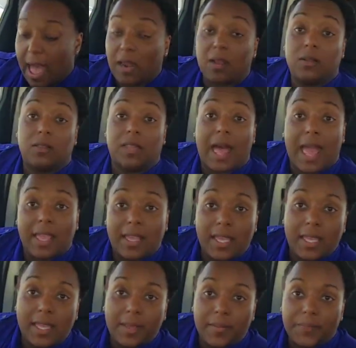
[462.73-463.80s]
I don't
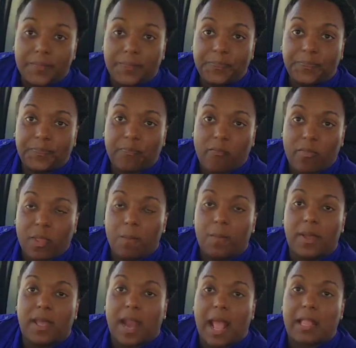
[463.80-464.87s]
like it,
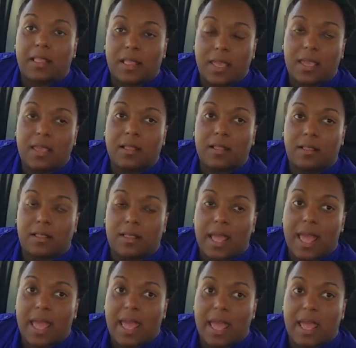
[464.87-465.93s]
but I think
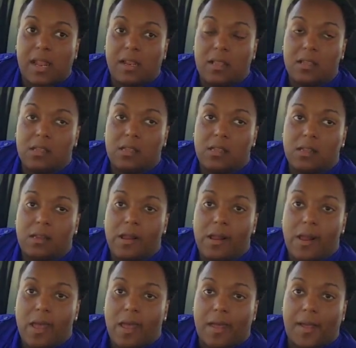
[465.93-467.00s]
that
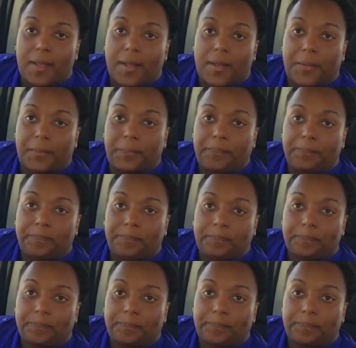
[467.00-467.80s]
um,